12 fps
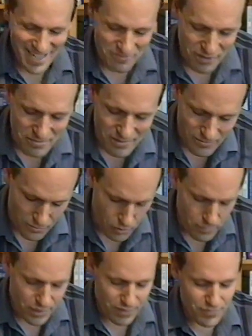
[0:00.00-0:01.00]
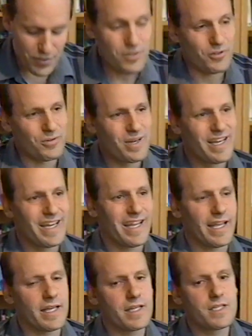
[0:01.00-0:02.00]
Room with a View
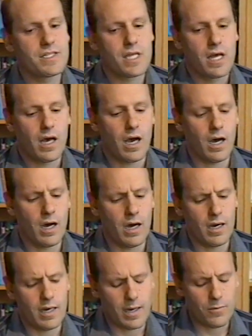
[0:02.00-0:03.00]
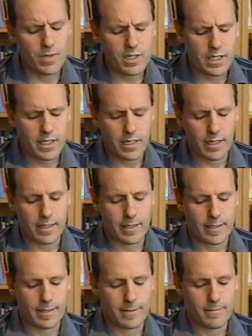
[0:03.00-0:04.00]
is an
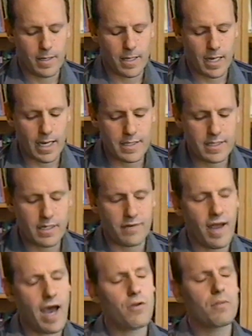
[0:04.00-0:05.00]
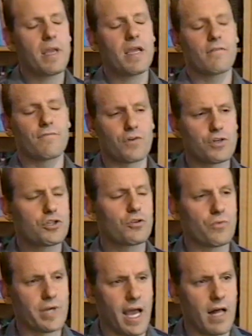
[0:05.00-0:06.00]
idea of how to make a virtual
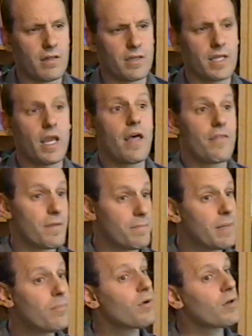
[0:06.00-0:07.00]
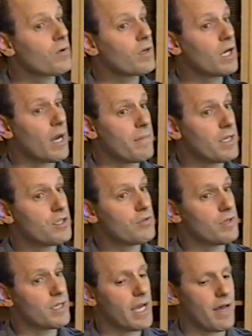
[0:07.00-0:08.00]
reality that people can come into
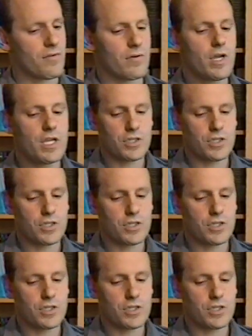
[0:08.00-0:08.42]
together.